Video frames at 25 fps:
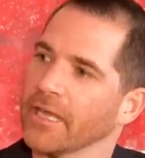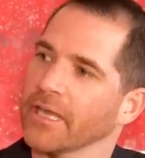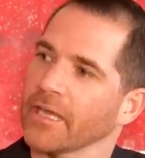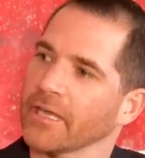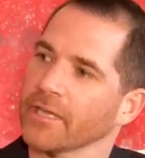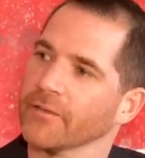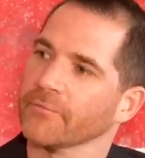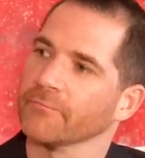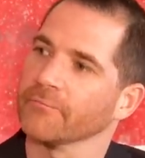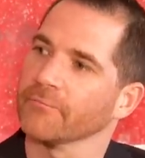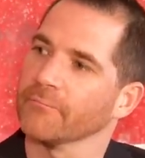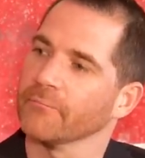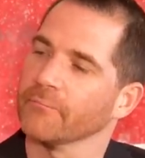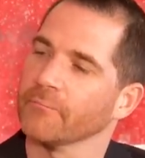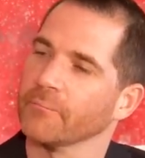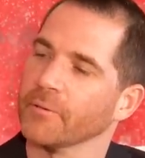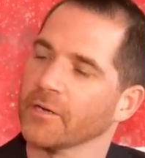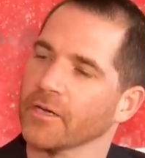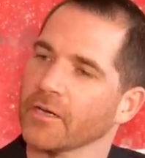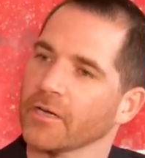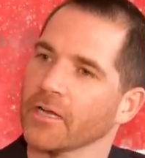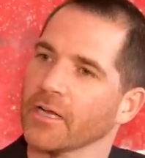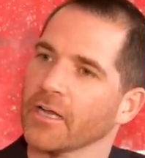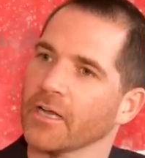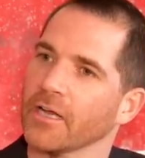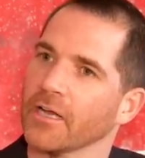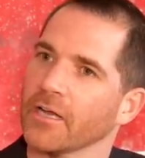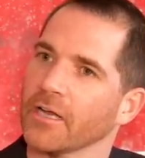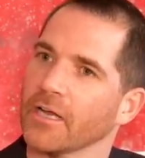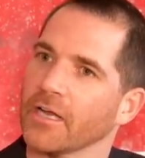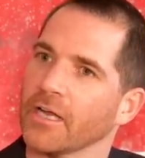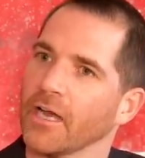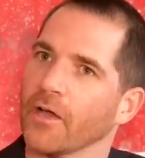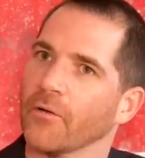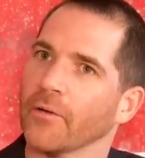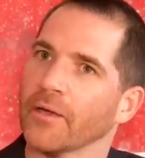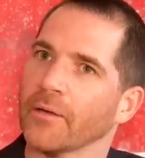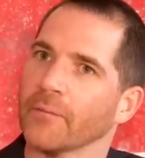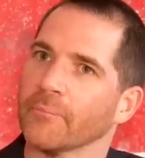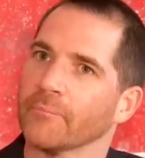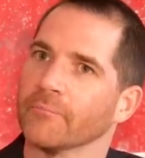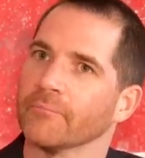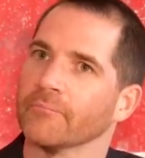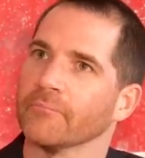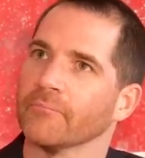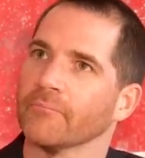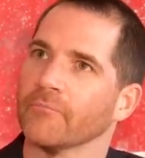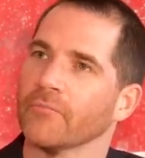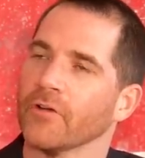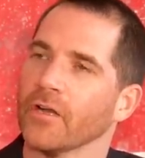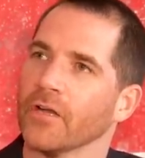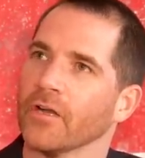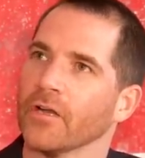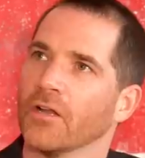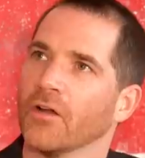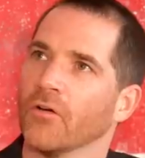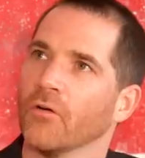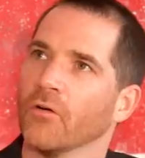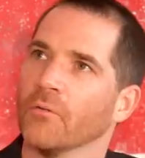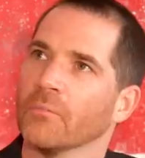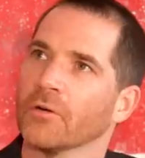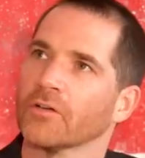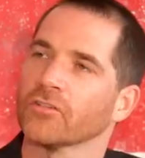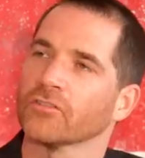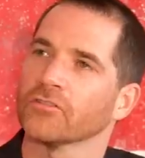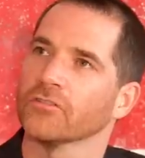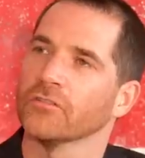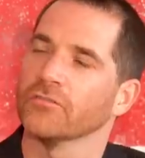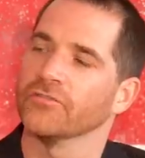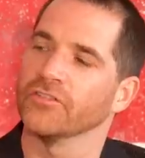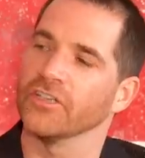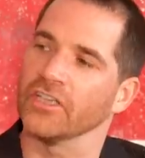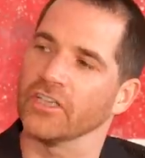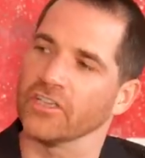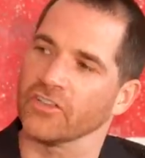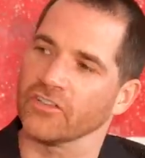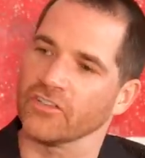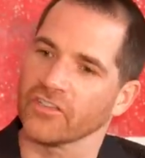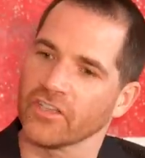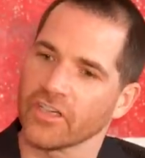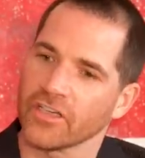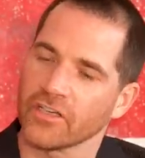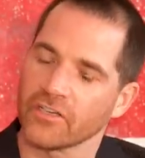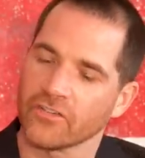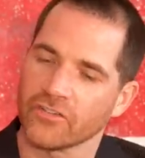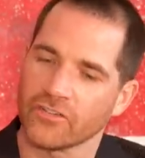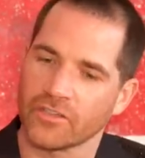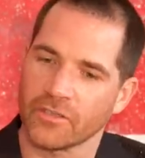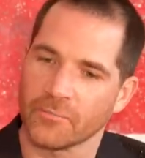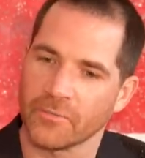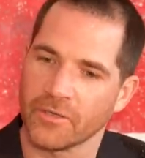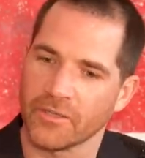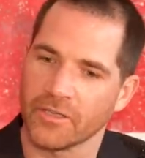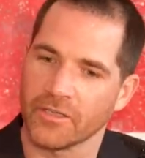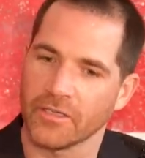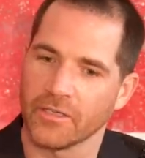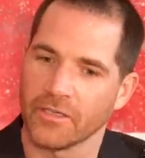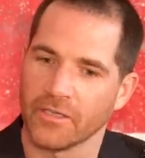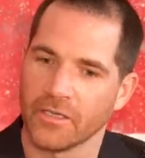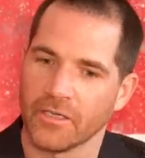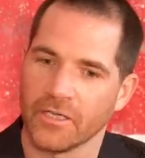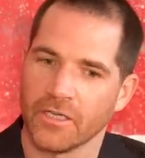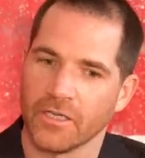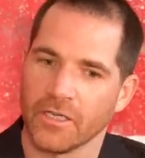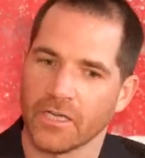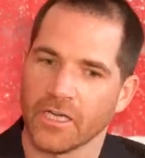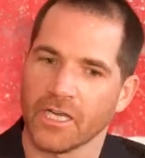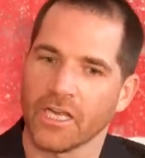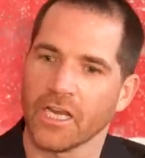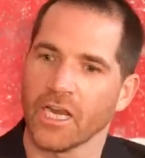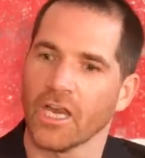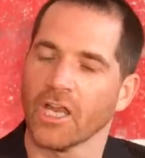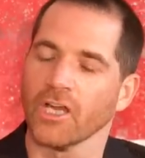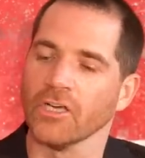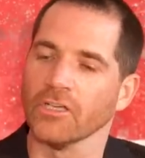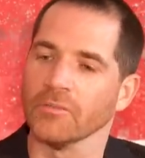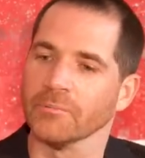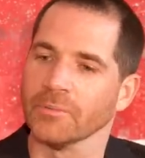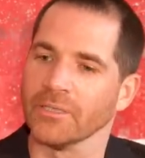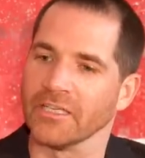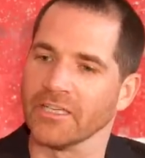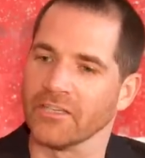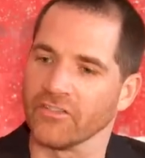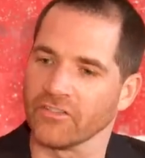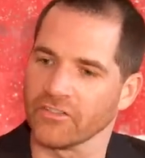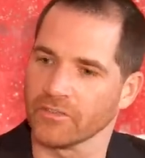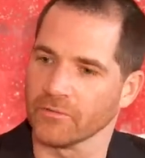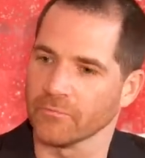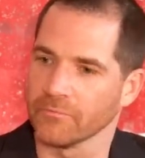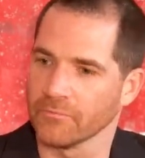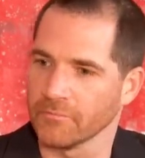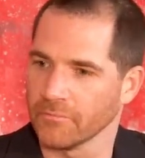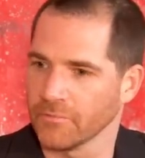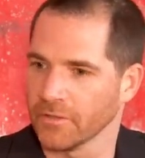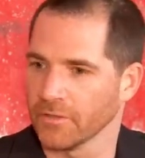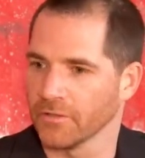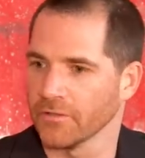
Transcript: Yeah, but going almost reversing some of the globalism